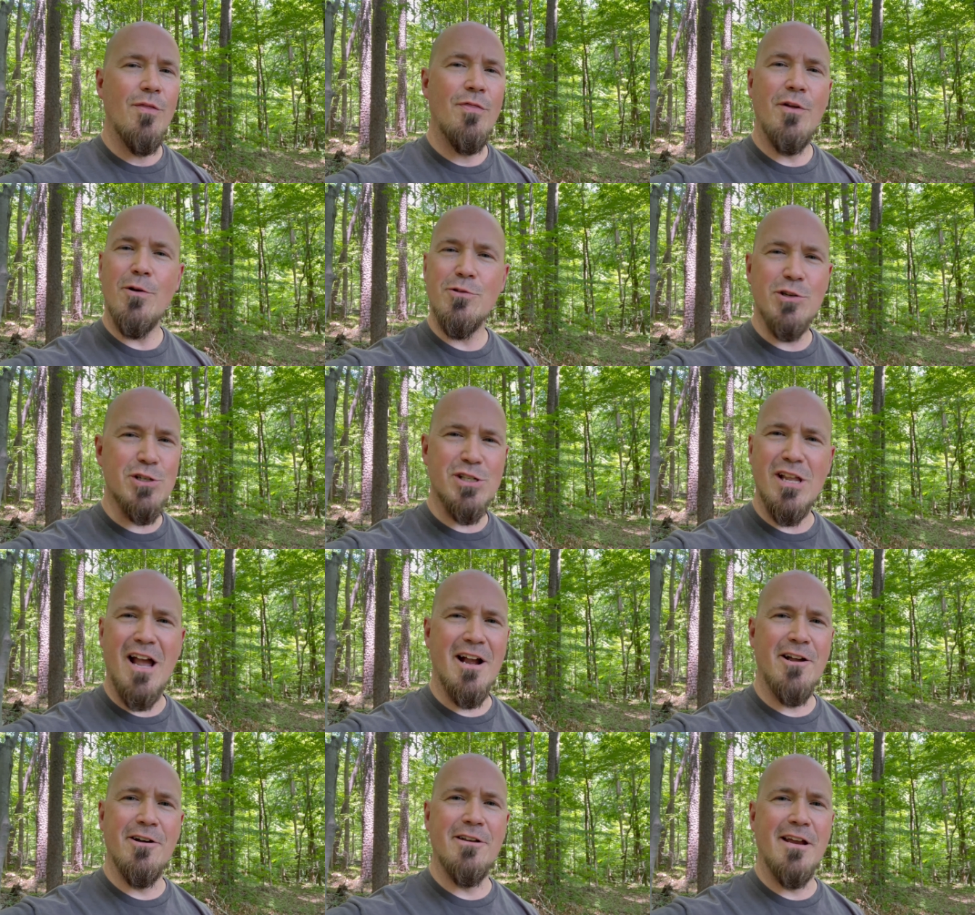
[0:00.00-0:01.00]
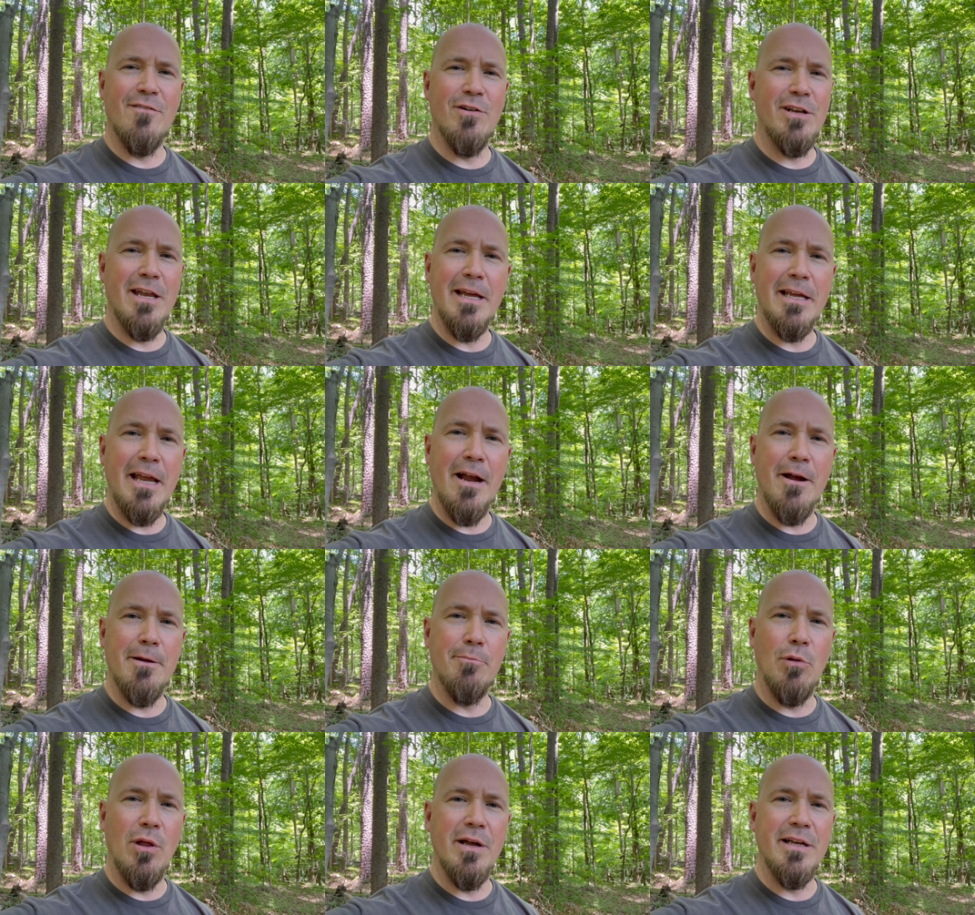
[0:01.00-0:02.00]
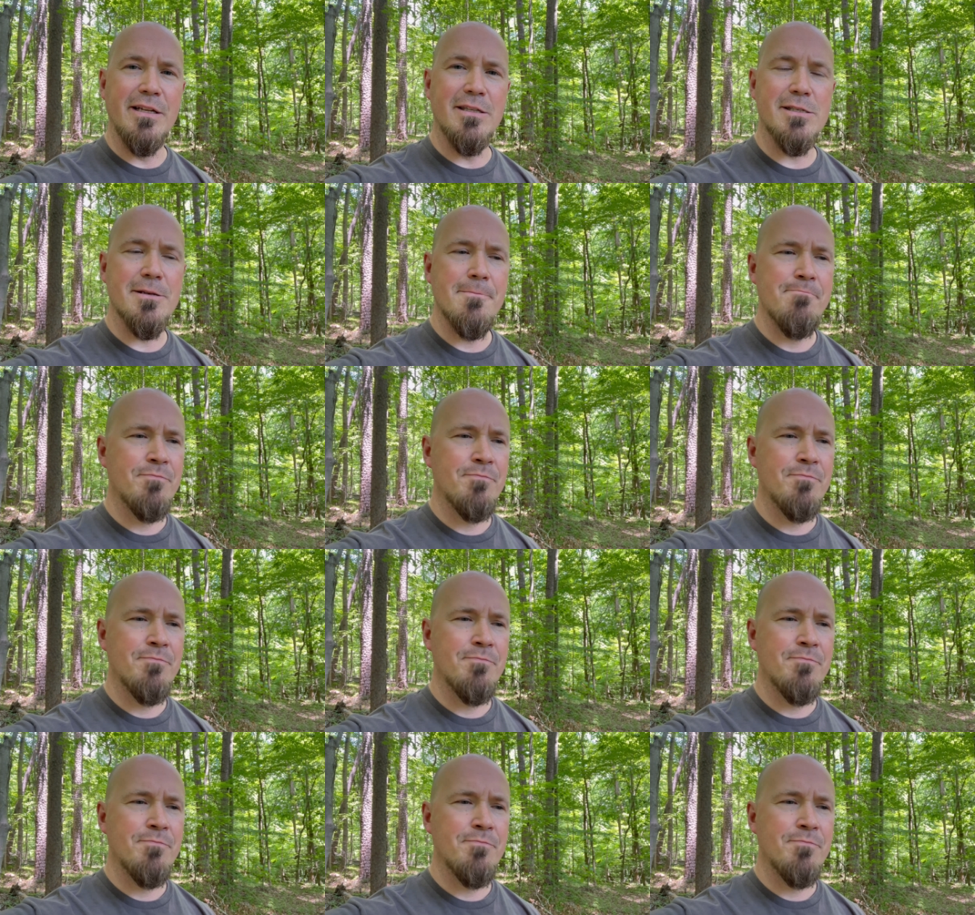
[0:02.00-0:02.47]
they're just not good everyday carry blades.